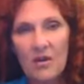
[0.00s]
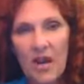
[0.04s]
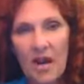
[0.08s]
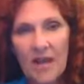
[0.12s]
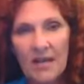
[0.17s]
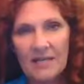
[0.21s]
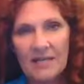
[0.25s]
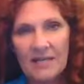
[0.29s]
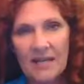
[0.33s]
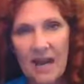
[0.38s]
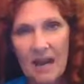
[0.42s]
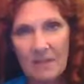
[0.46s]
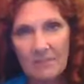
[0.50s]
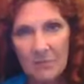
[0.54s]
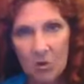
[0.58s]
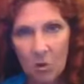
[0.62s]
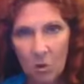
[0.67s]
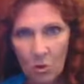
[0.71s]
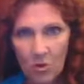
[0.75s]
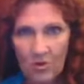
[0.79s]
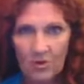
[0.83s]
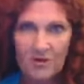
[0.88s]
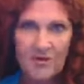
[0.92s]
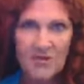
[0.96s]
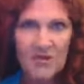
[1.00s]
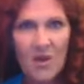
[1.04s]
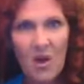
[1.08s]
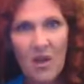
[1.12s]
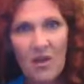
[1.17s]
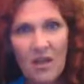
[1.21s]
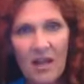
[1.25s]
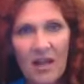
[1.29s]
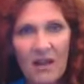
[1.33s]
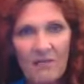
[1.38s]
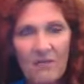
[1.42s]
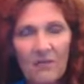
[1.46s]
nighttime
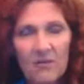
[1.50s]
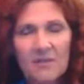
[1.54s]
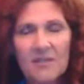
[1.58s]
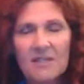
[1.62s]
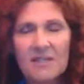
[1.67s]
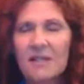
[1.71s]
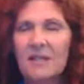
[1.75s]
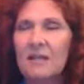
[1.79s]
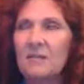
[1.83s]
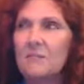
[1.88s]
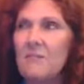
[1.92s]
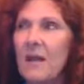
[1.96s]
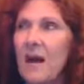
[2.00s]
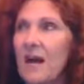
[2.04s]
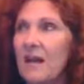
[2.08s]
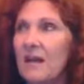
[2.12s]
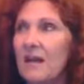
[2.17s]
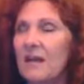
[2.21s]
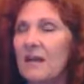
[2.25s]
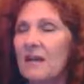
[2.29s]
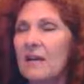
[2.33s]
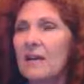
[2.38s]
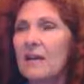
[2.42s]
cortisol levels in my